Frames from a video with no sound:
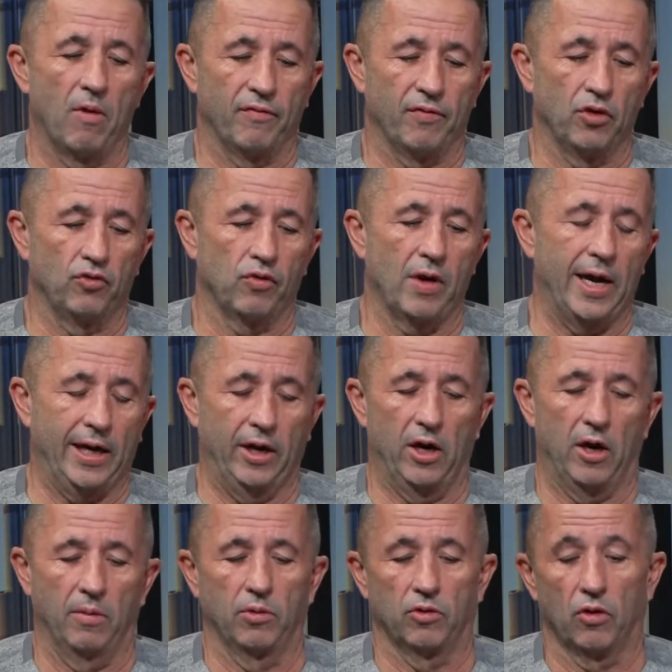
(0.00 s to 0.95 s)
the track and I
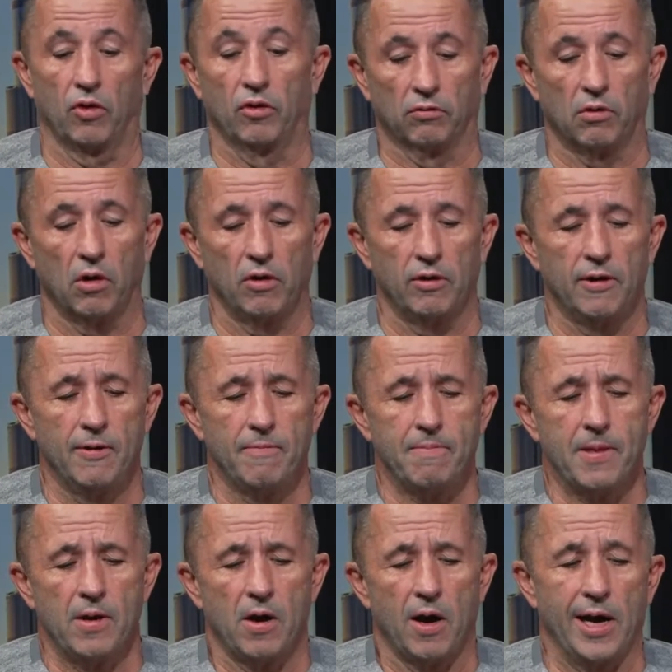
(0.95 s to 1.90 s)
was on the road,
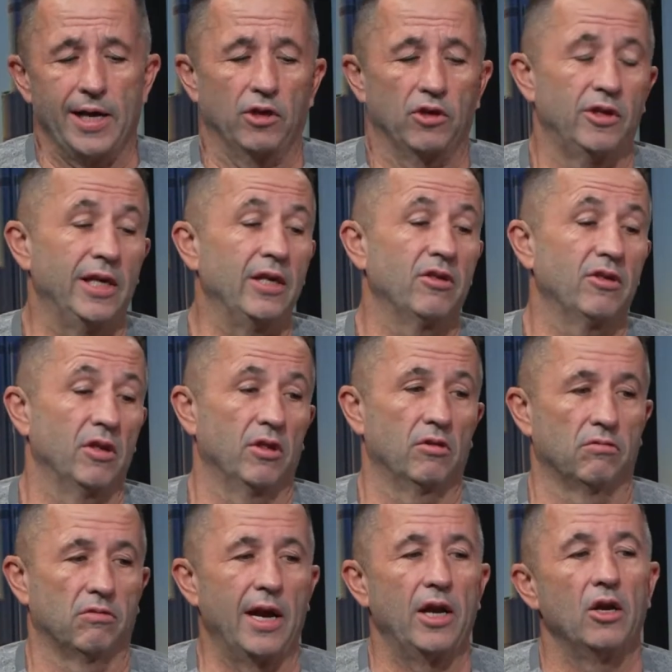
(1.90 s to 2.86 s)
I assessed that the
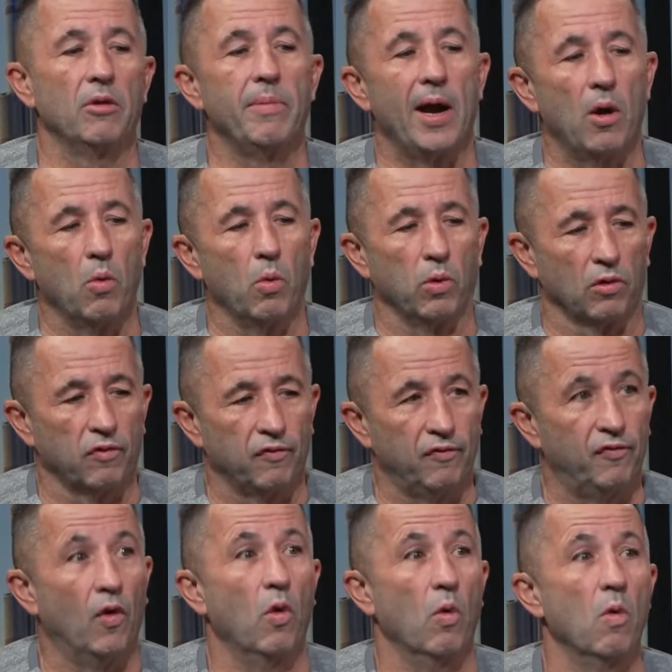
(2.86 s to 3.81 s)
roundabout was
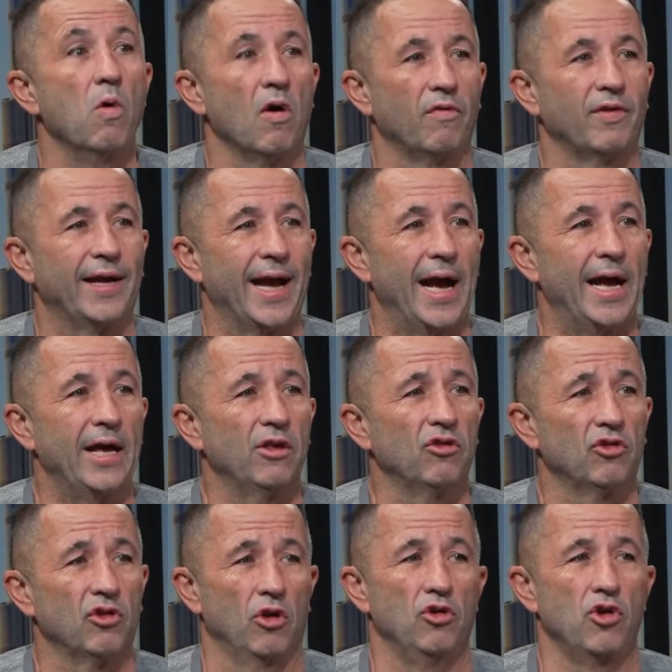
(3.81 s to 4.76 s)
full of cars,
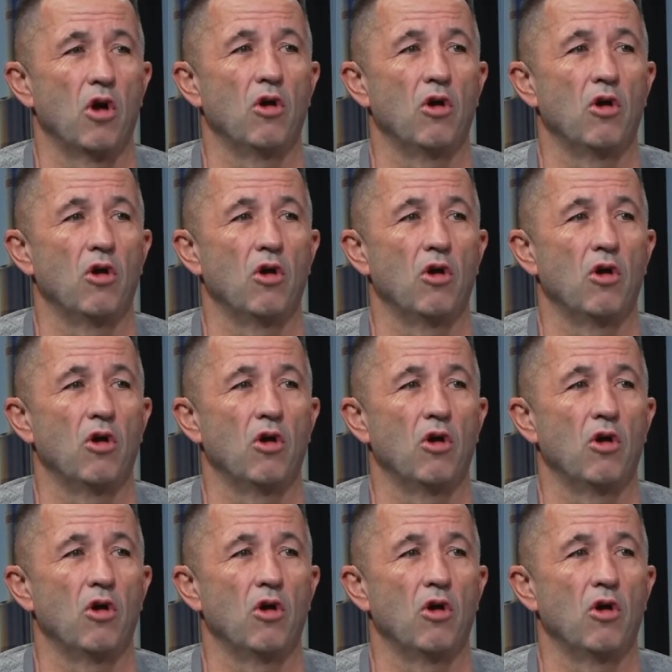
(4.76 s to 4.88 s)
so no